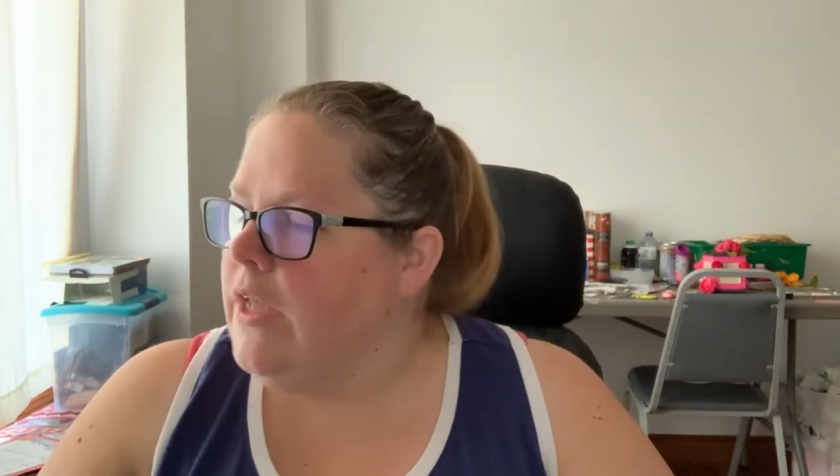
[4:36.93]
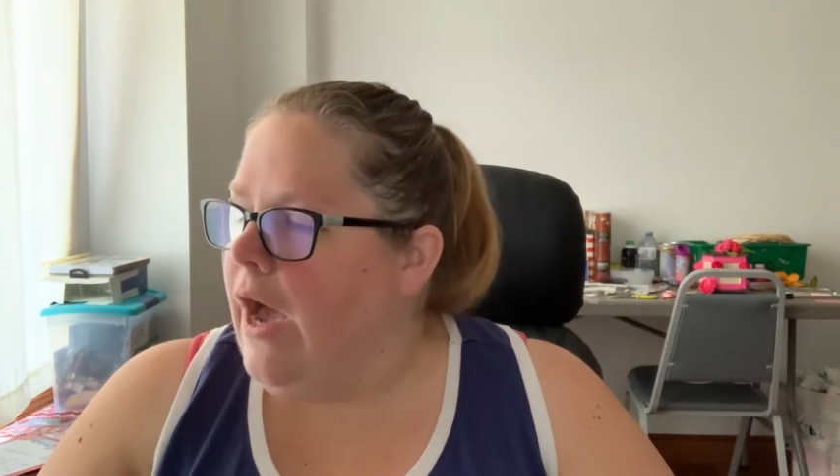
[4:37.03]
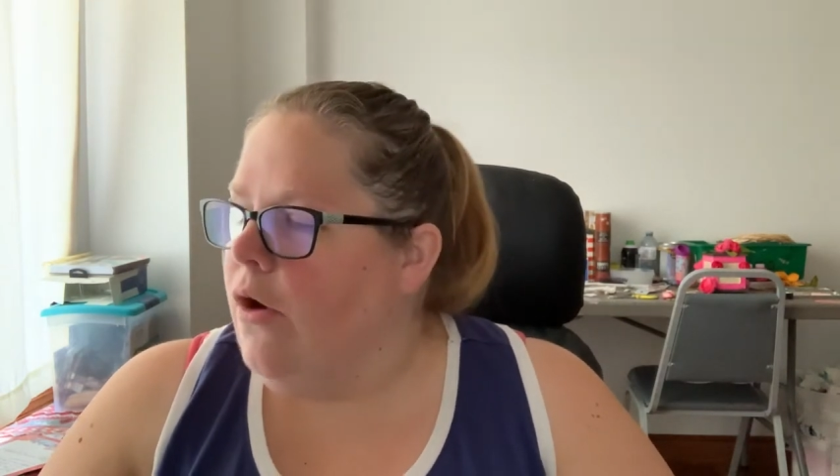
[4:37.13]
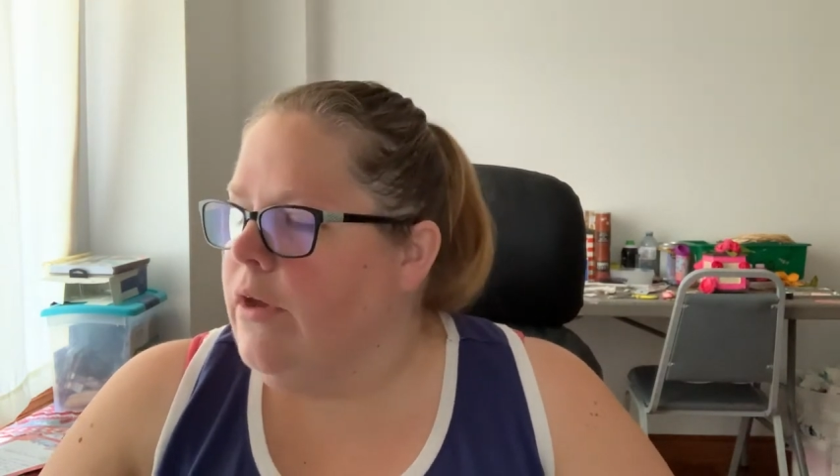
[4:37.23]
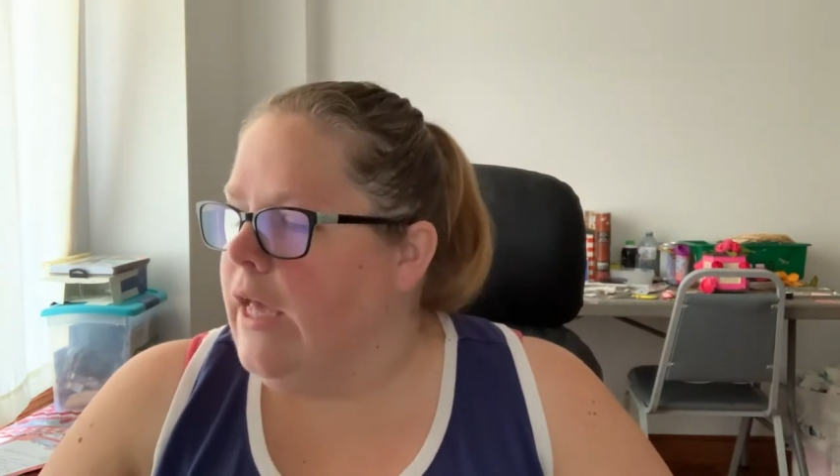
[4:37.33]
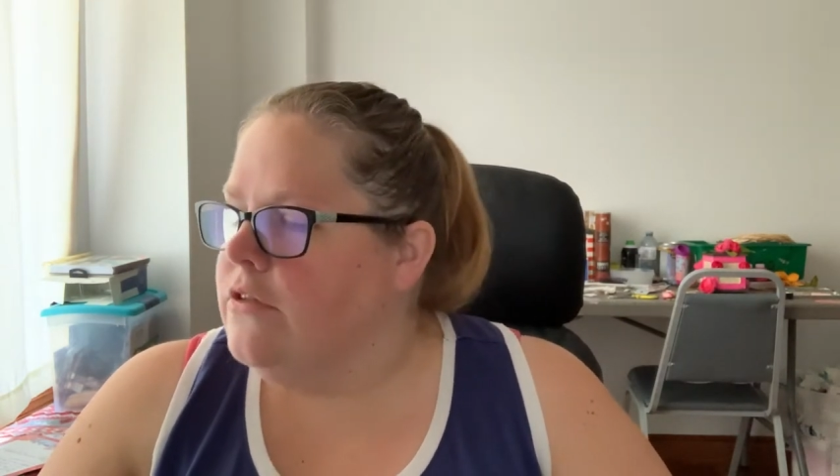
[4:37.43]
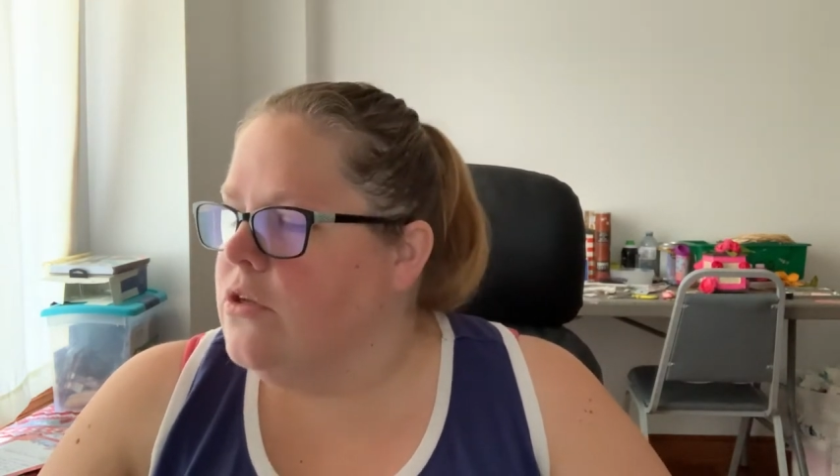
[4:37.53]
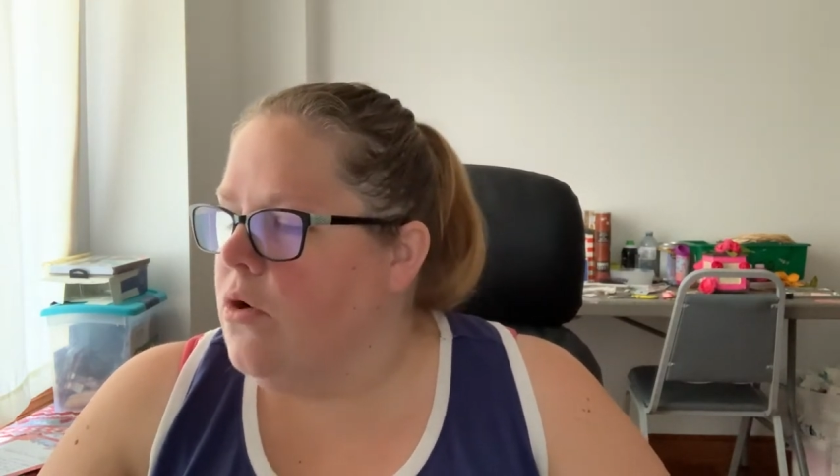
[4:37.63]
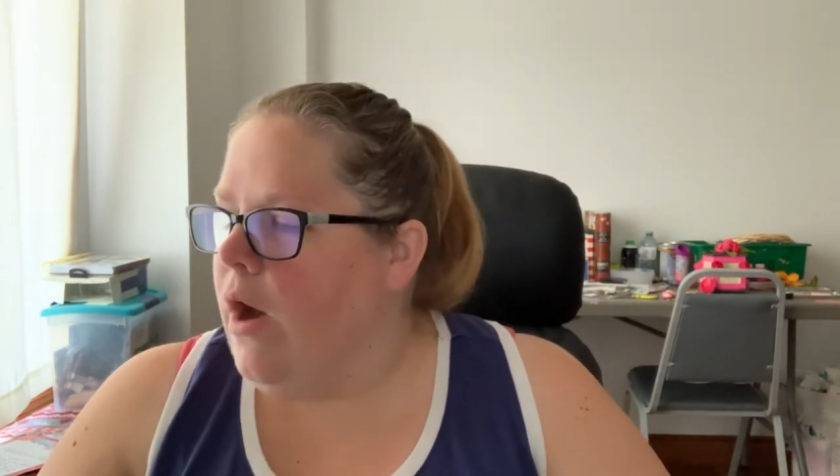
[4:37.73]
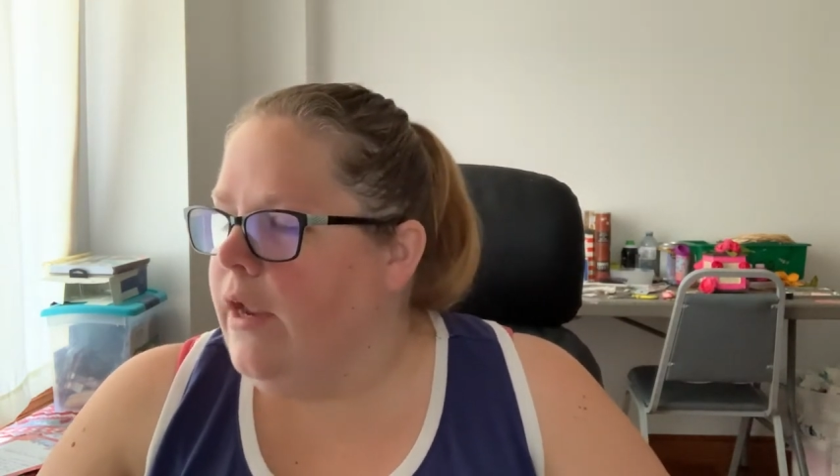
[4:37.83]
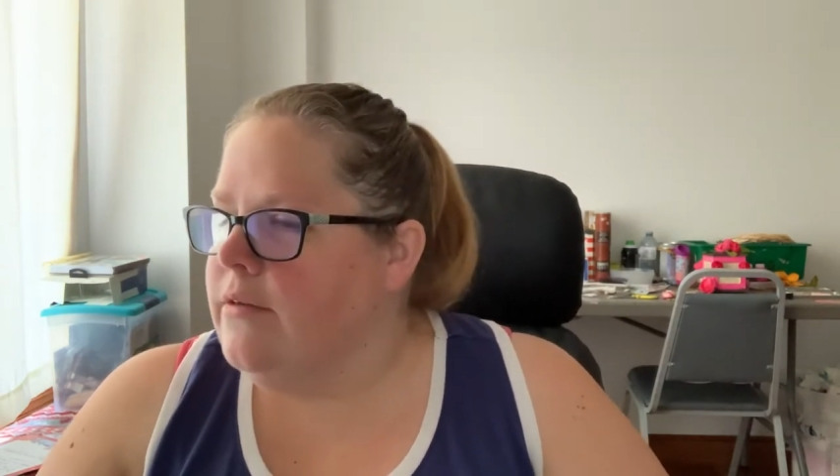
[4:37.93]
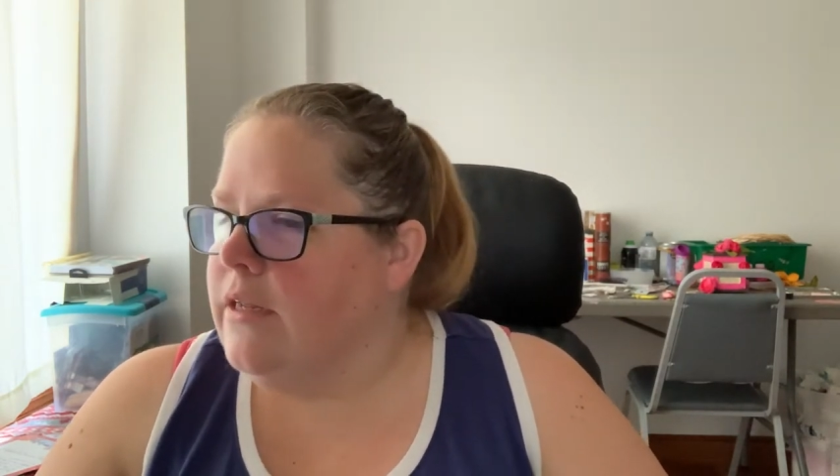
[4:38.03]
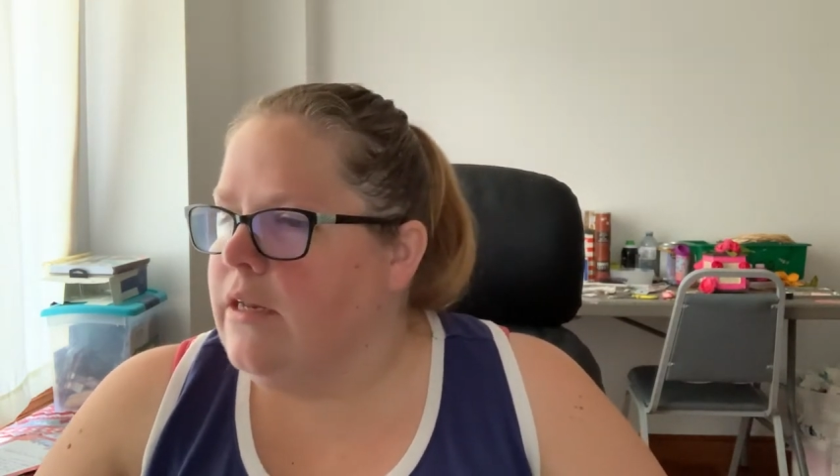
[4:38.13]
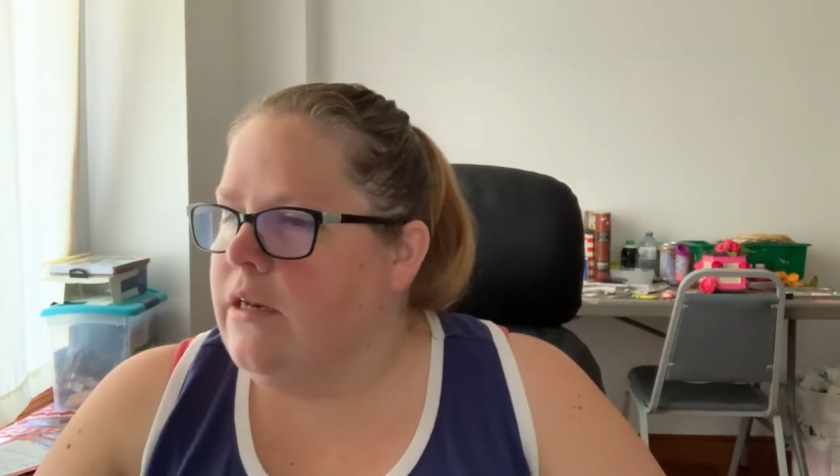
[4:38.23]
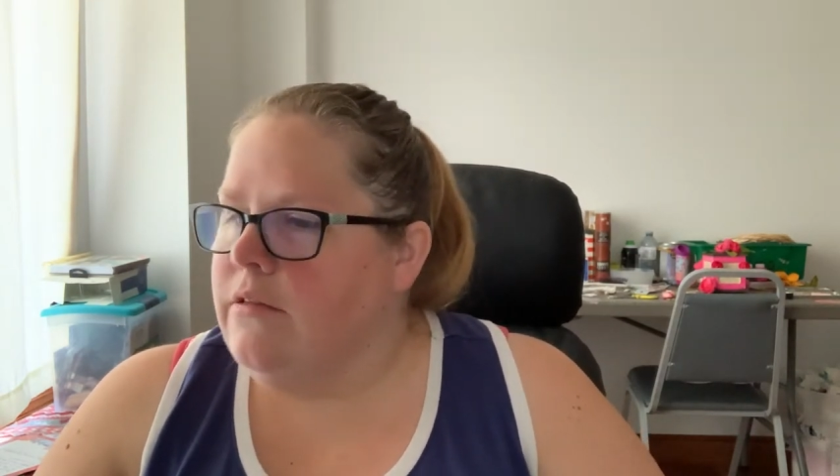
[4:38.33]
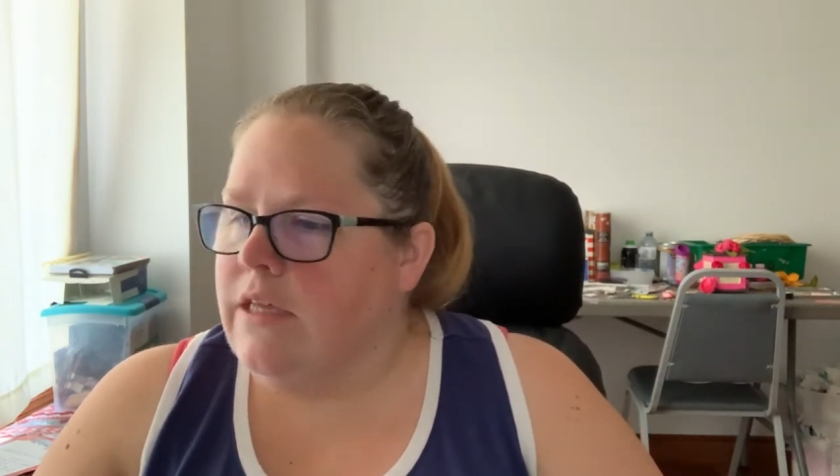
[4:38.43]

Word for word: yeah, okay, so I did